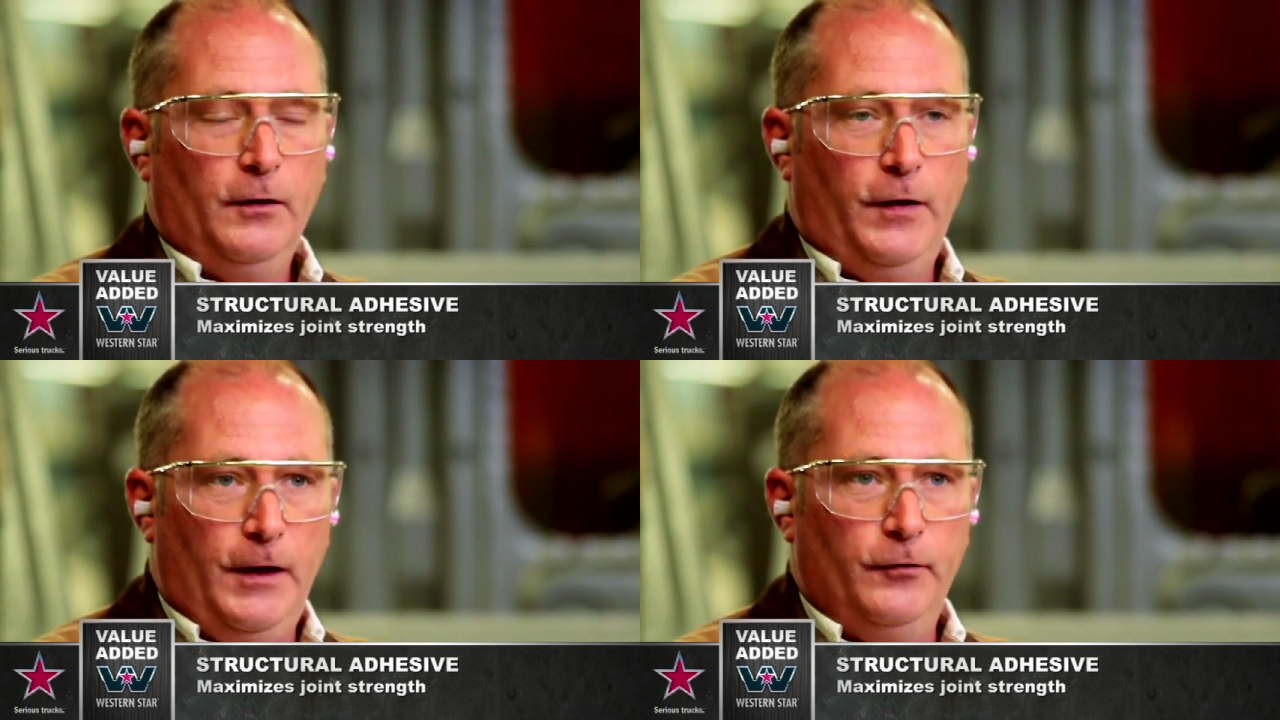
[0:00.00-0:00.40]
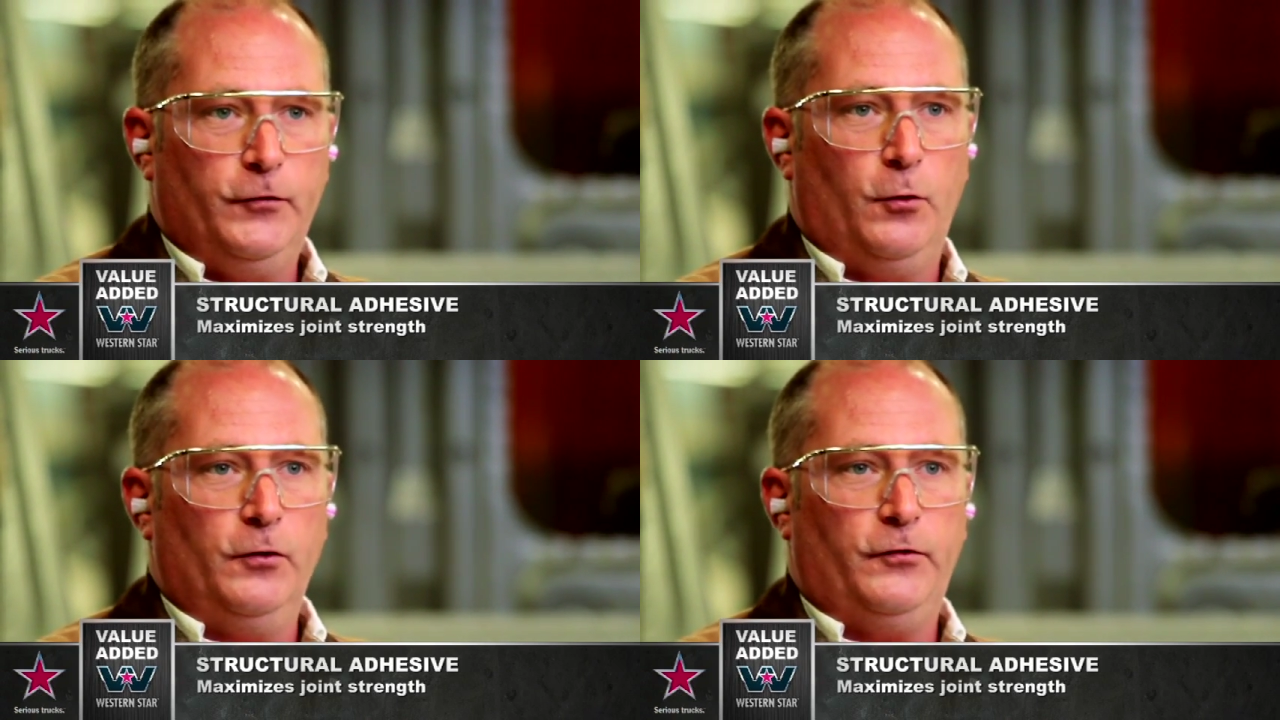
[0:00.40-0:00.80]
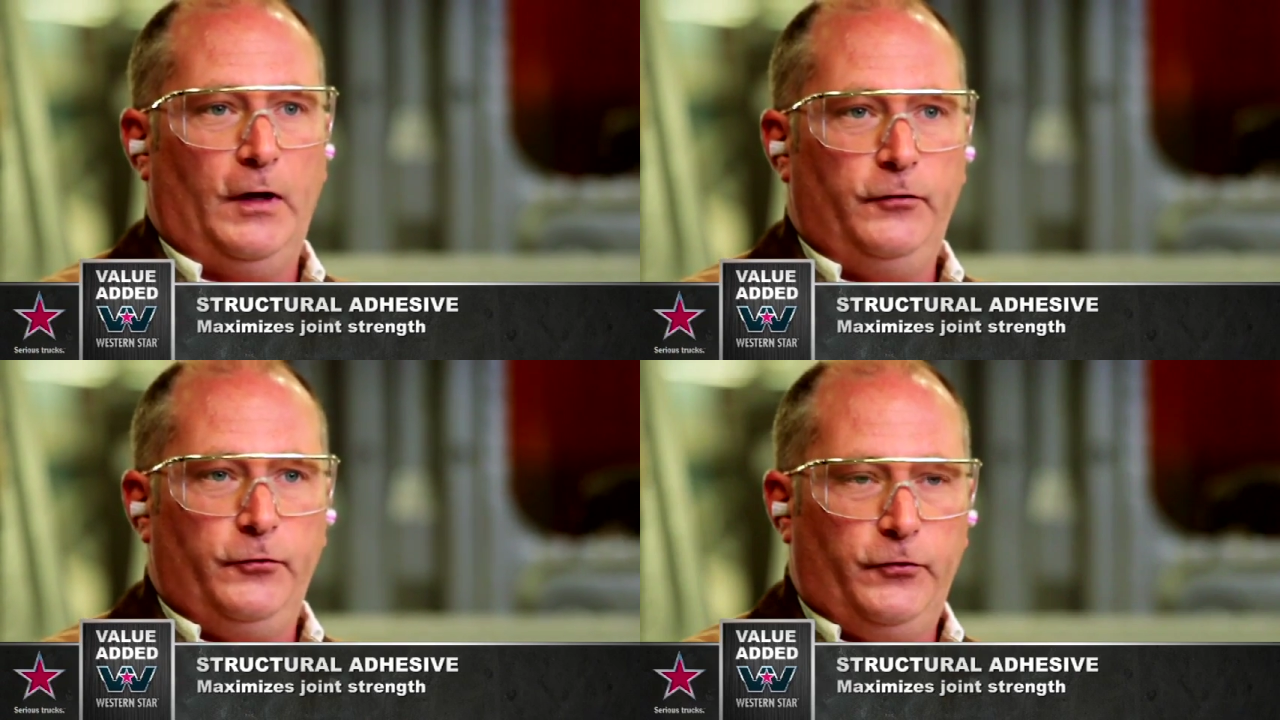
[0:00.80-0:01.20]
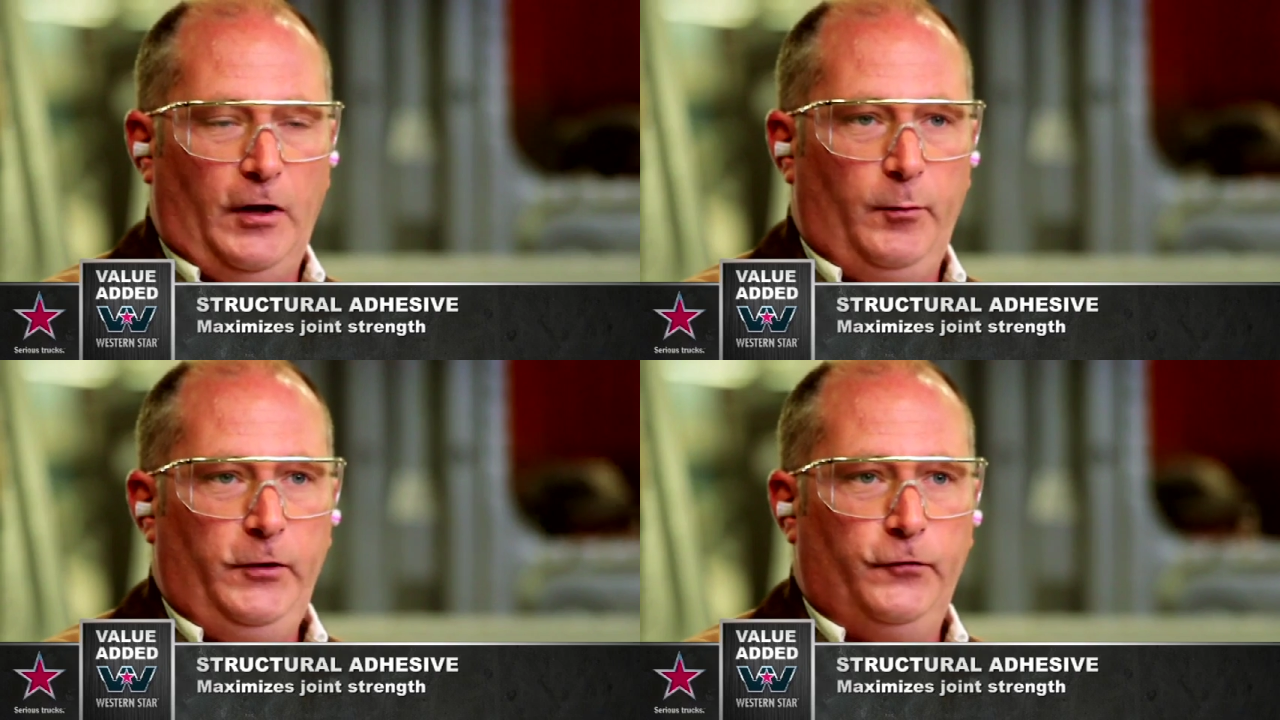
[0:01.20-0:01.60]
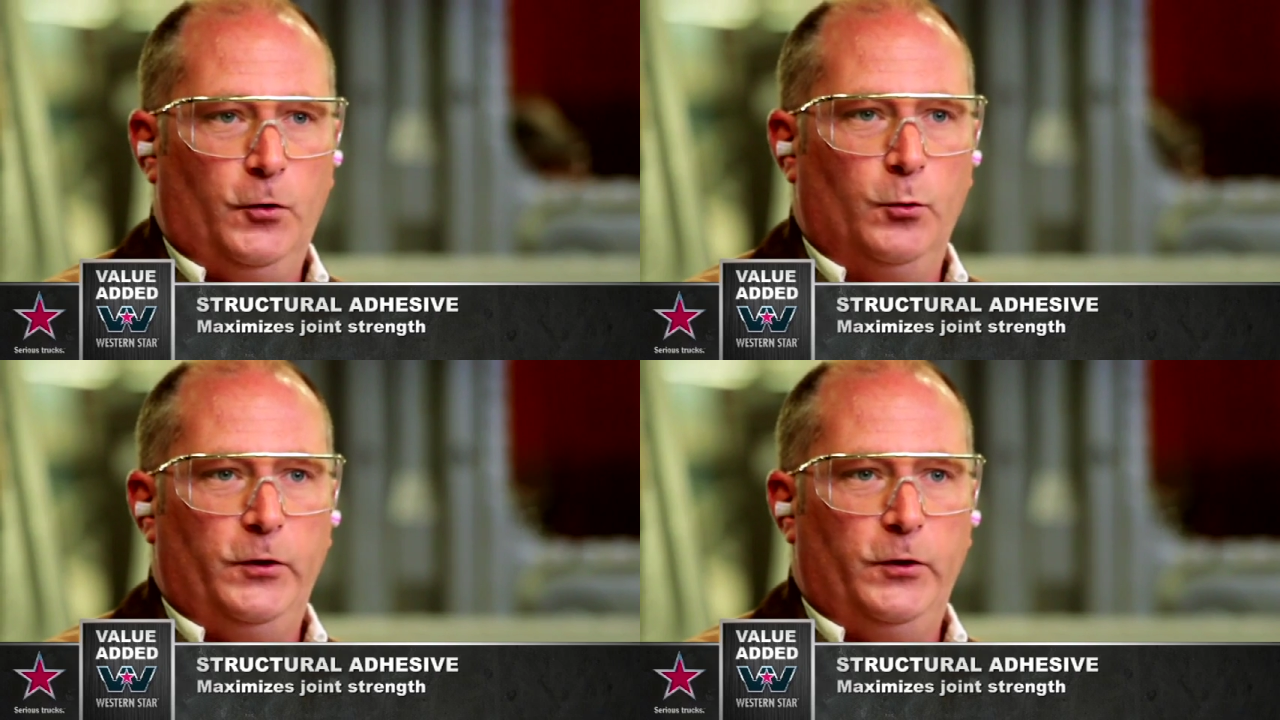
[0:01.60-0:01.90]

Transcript: Then, of course, as you saw before,